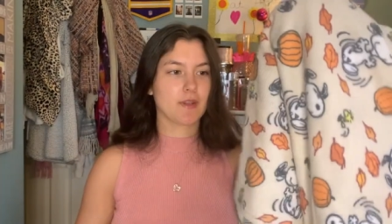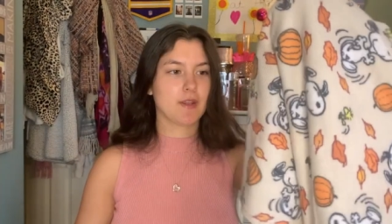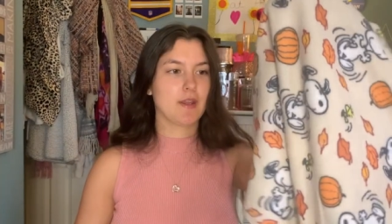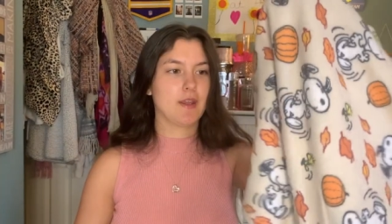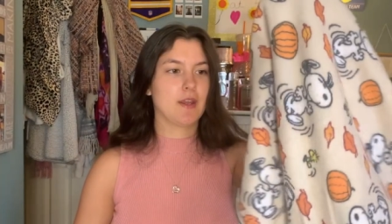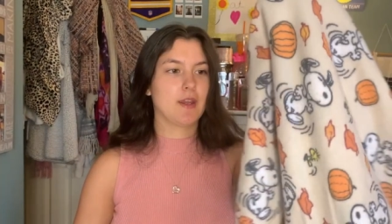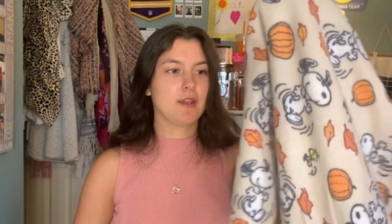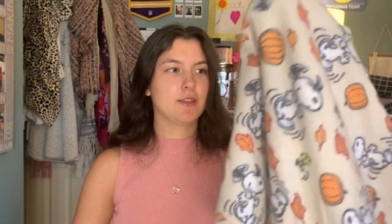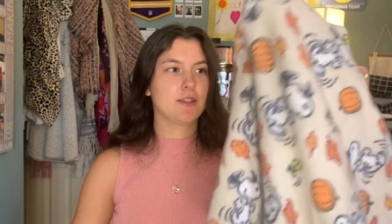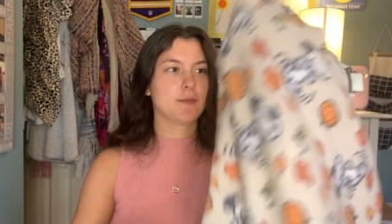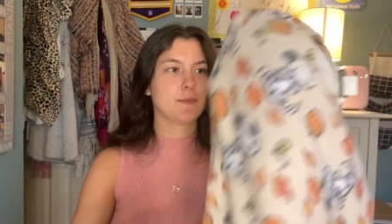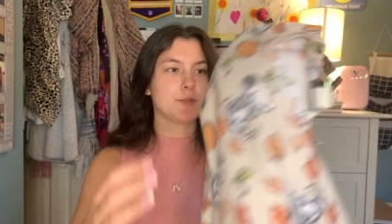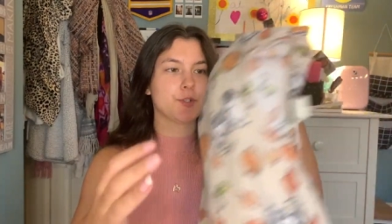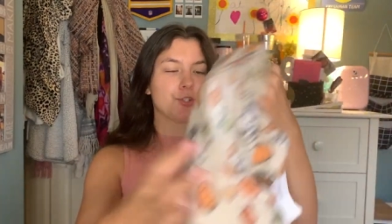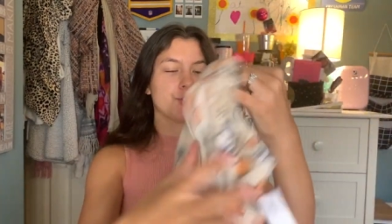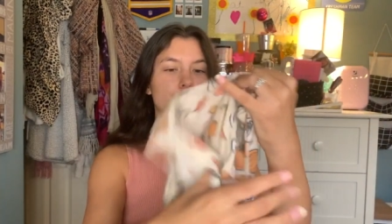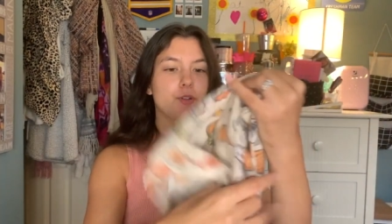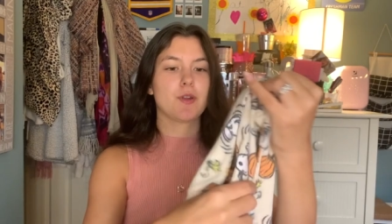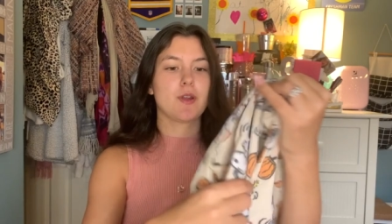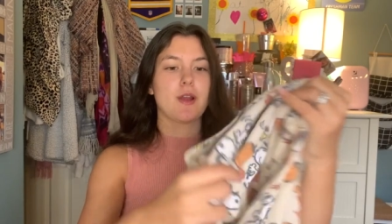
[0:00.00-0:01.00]
And let me
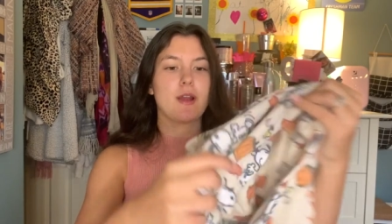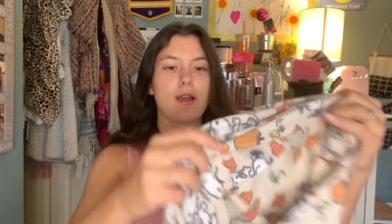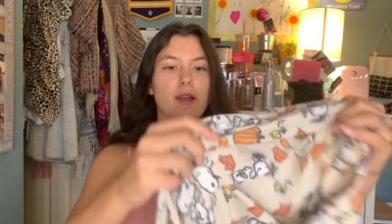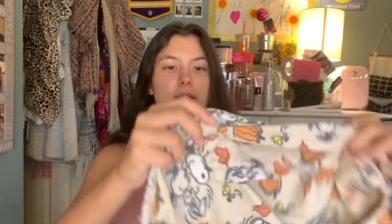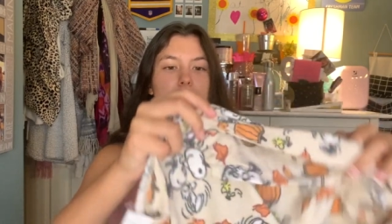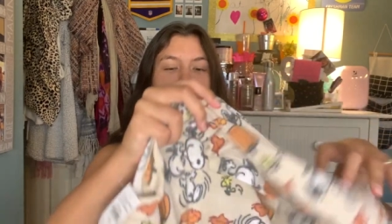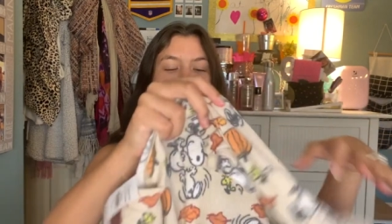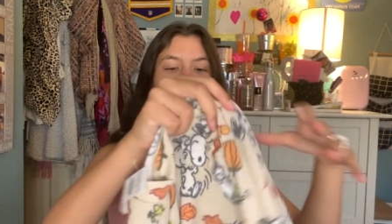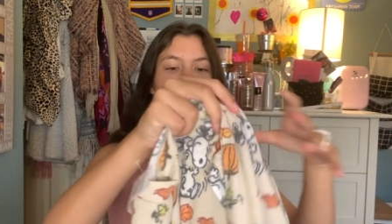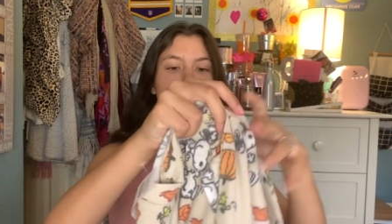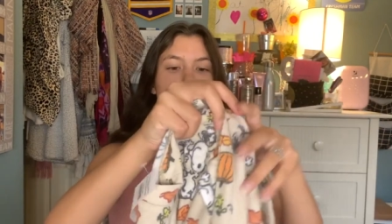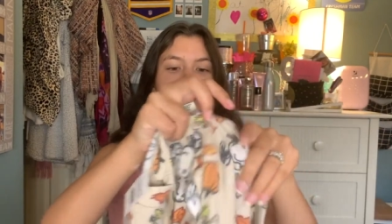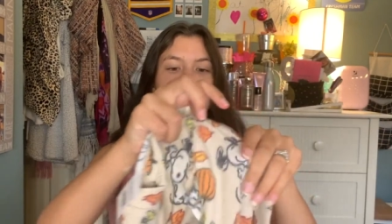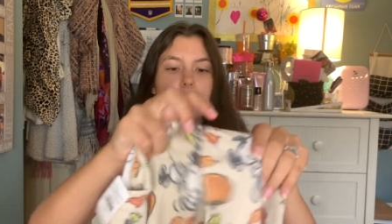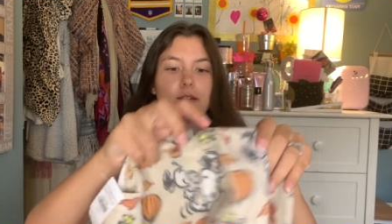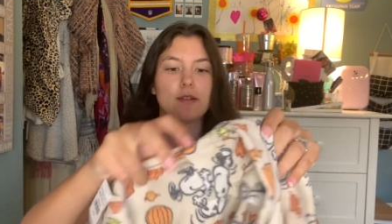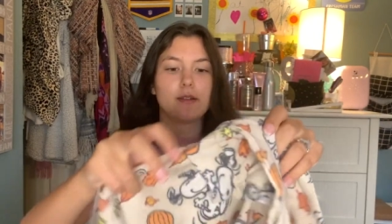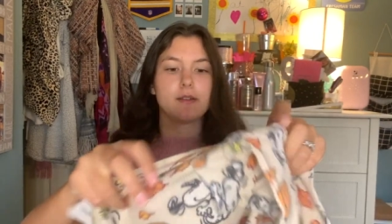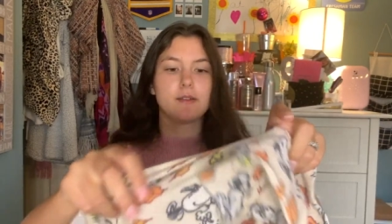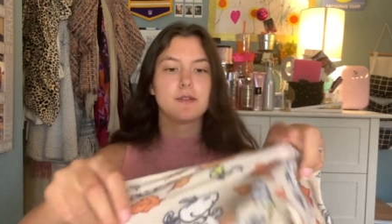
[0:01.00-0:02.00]
show you guys.
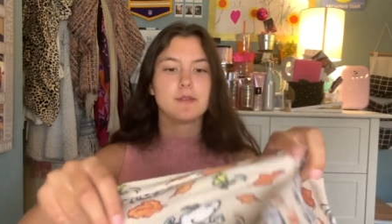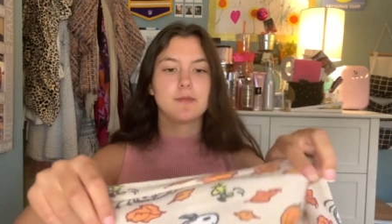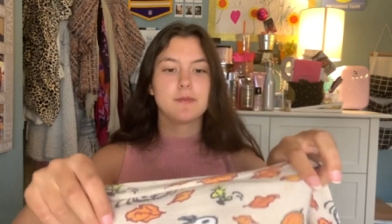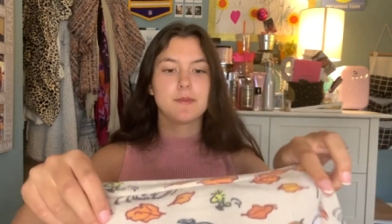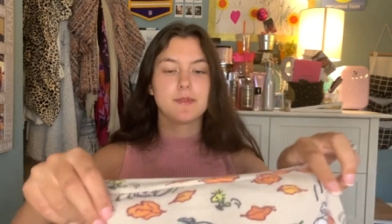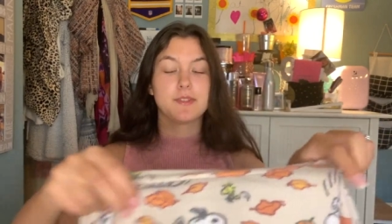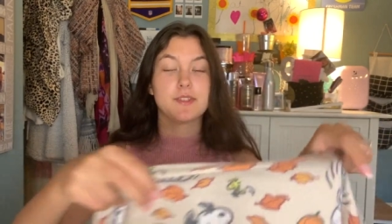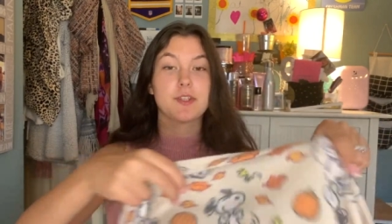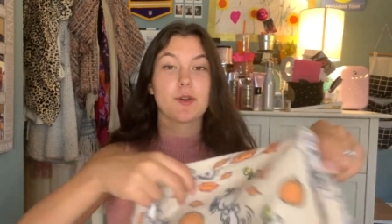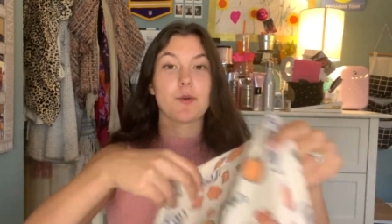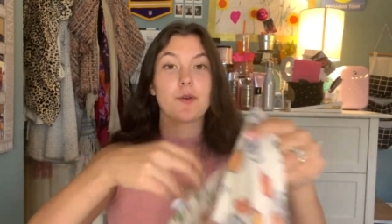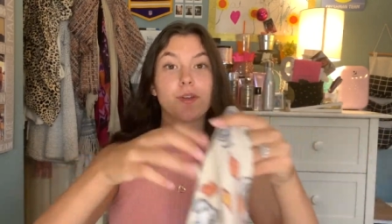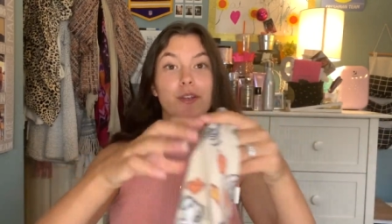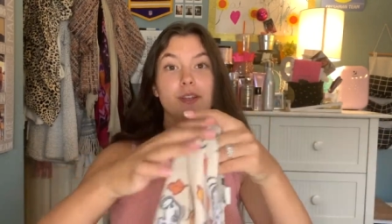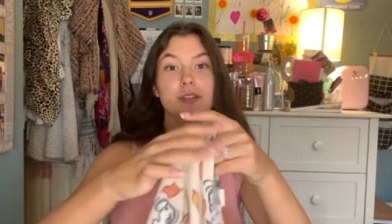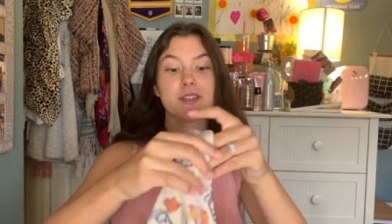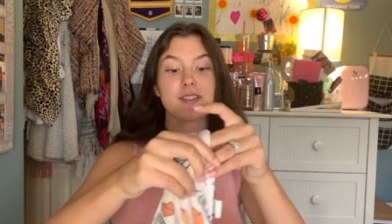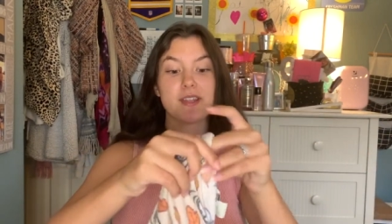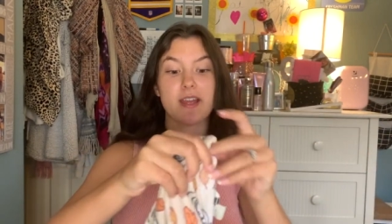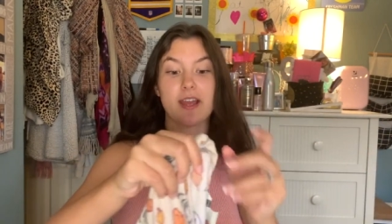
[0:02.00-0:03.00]
So it
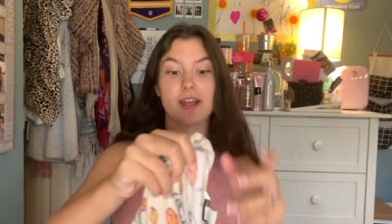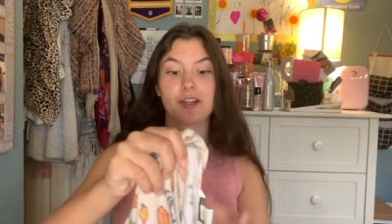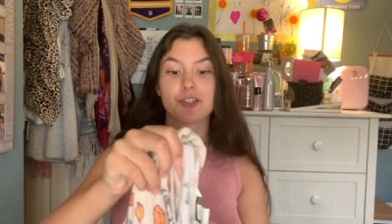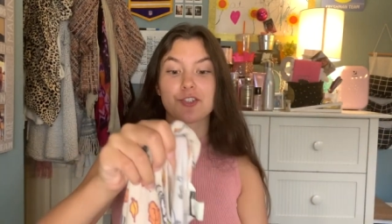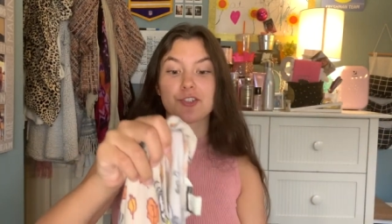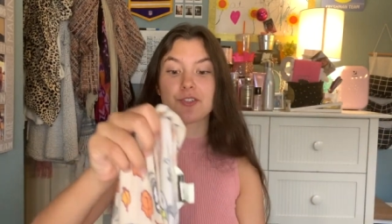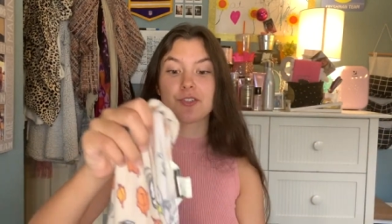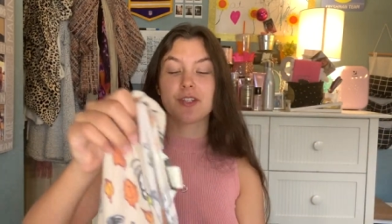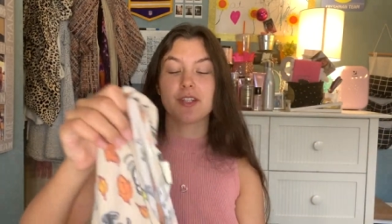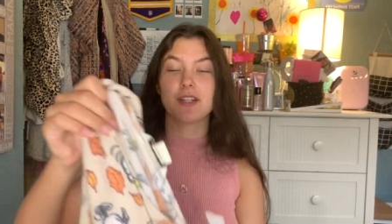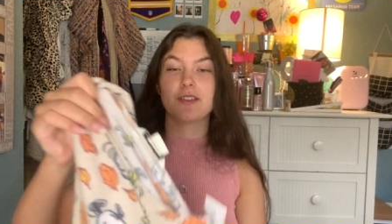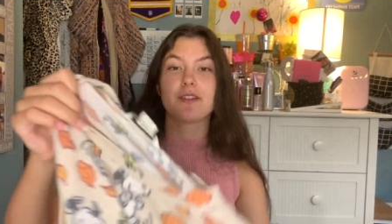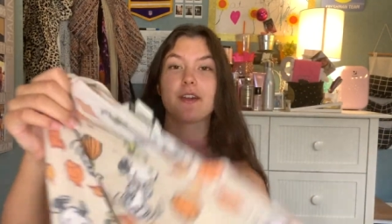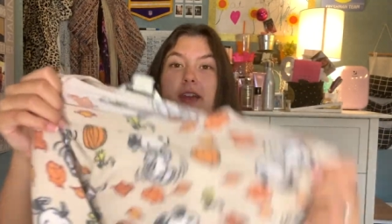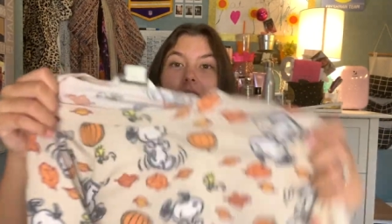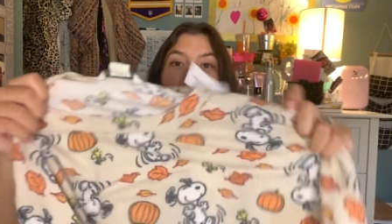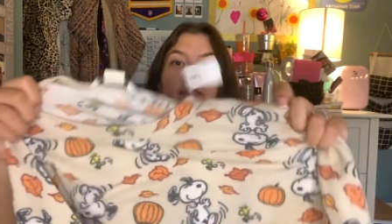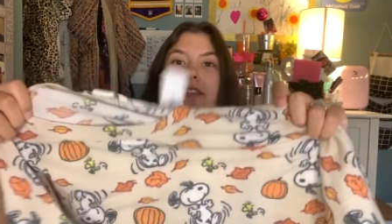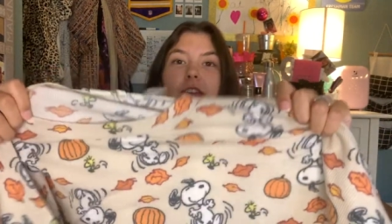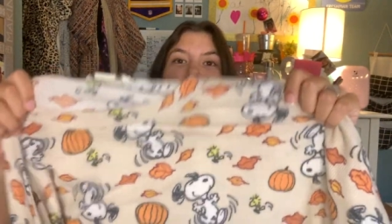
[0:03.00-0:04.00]
is actually
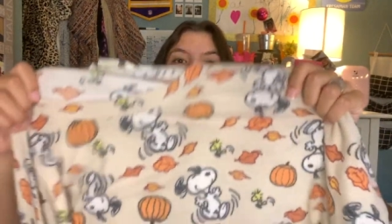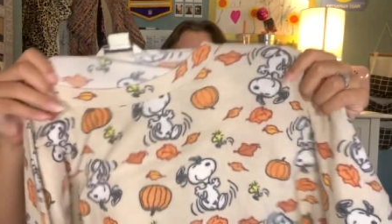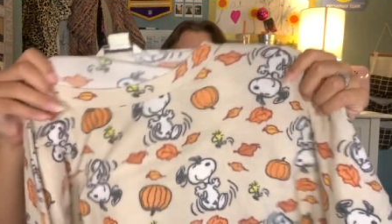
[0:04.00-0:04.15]
like these